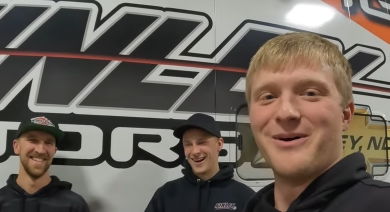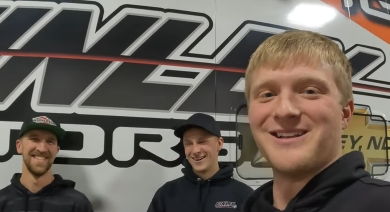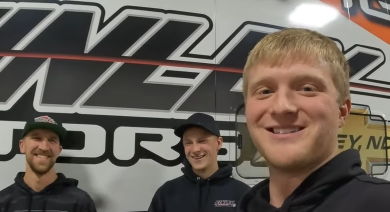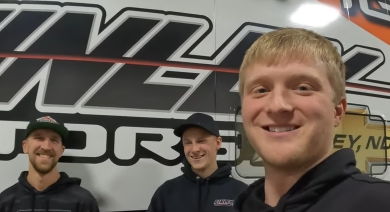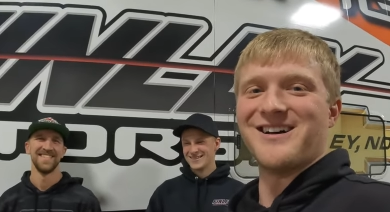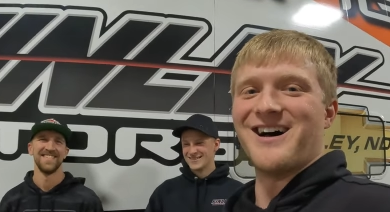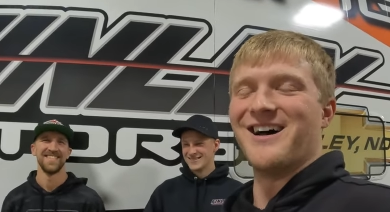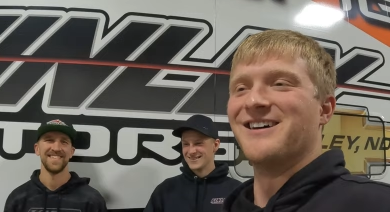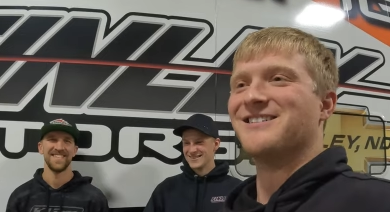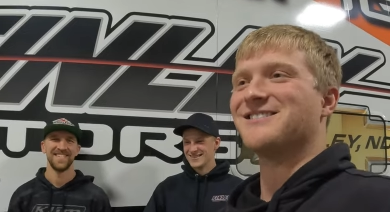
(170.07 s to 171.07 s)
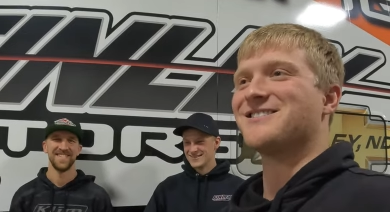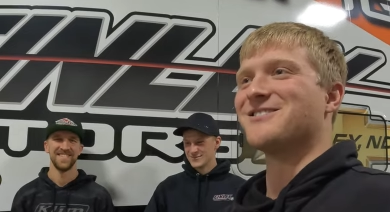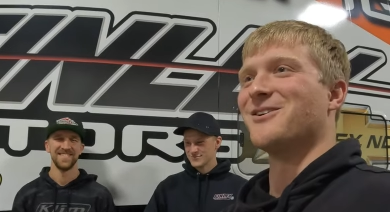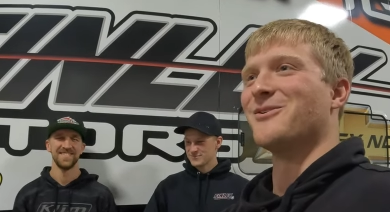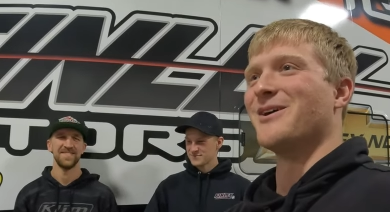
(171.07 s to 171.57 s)
Speaker 1: But
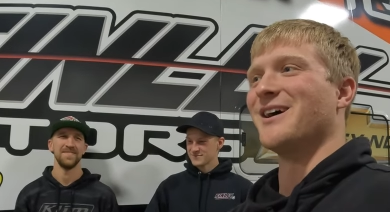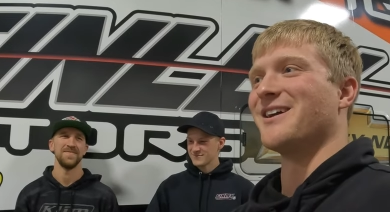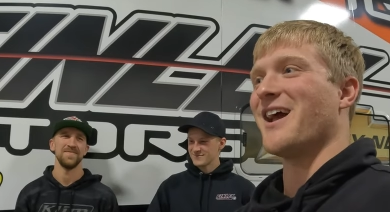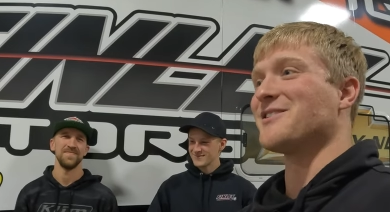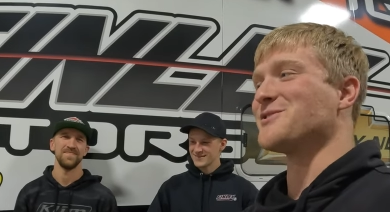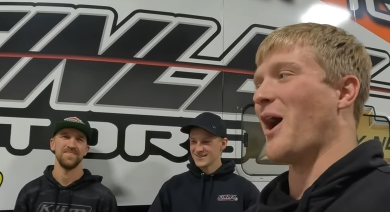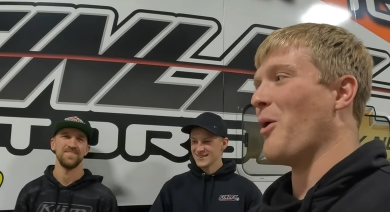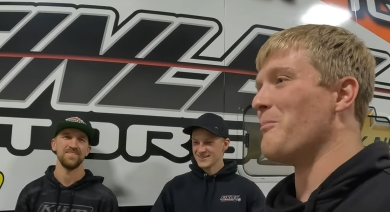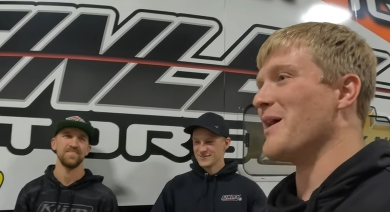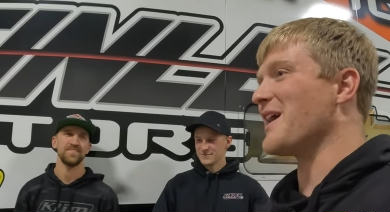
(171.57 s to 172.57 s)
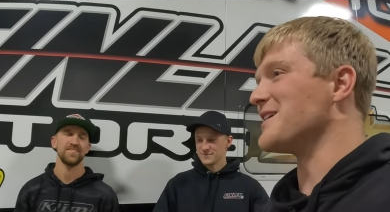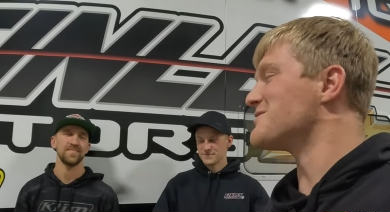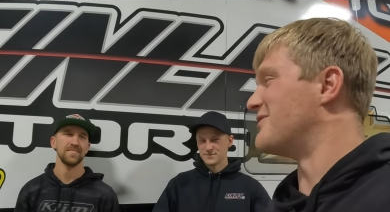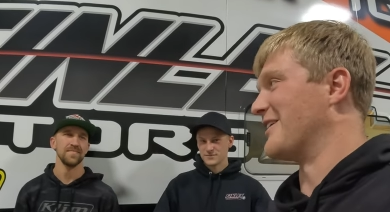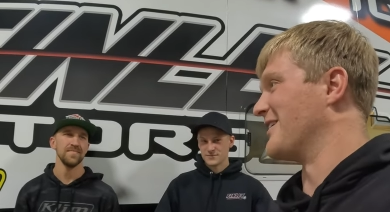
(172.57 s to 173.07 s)
yeah. So how big is
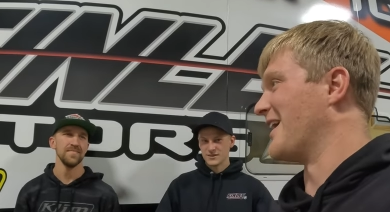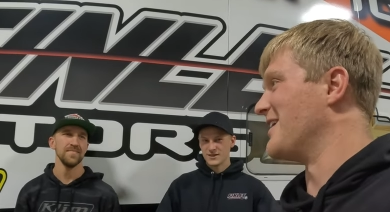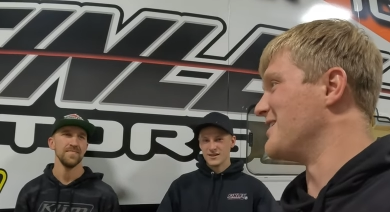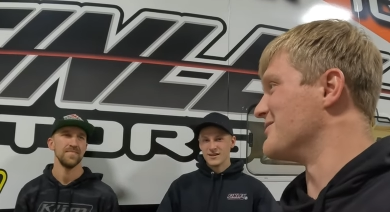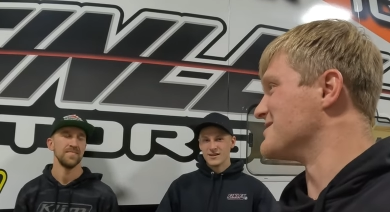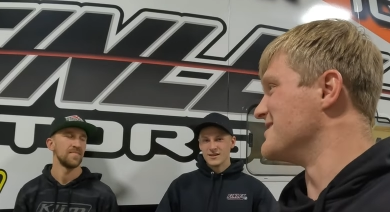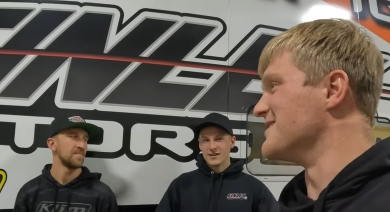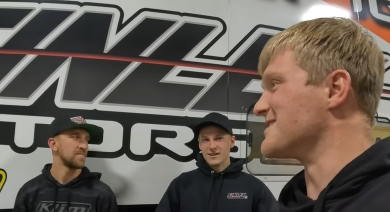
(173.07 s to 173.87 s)
Finley? I didn't even see the